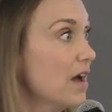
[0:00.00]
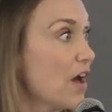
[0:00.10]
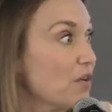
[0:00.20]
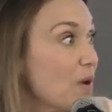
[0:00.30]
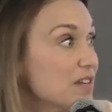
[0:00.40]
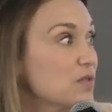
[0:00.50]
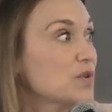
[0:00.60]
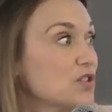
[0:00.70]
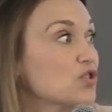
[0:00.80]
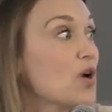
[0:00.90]
Otherwise, it
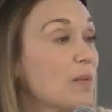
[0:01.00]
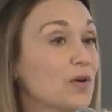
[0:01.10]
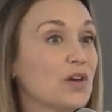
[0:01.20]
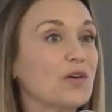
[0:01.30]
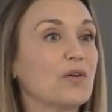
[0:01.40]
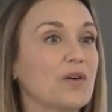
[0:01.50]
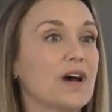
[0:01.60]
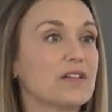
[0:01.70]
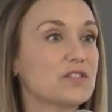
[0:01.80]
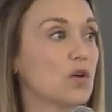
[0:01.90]
wouldn't trouble you.
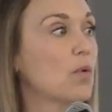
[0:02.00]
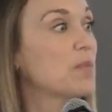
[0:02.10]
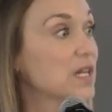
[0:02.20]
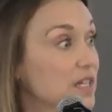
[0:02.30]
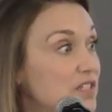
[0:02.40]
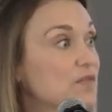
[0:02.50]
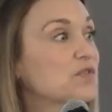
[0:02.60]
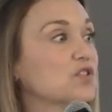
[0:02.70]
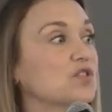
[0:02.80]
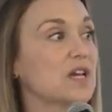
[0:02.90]
So when we listen
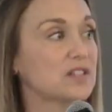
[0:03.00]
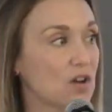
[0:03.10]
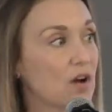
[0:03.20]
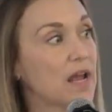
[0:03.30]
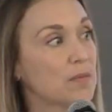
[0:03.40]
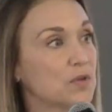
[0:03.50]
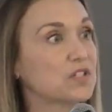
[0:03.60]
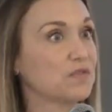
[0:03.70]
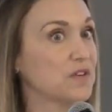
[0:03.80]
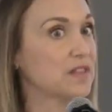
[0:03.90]
for strengths and are able
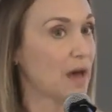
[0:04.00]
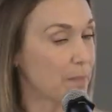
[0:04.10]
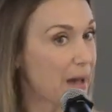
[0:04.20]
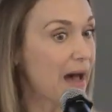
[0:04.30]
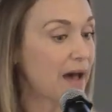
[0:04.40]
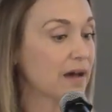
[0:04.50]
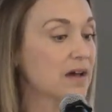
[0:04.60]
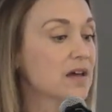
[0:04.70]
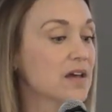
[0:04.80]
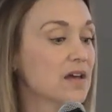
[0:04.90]
to feed that back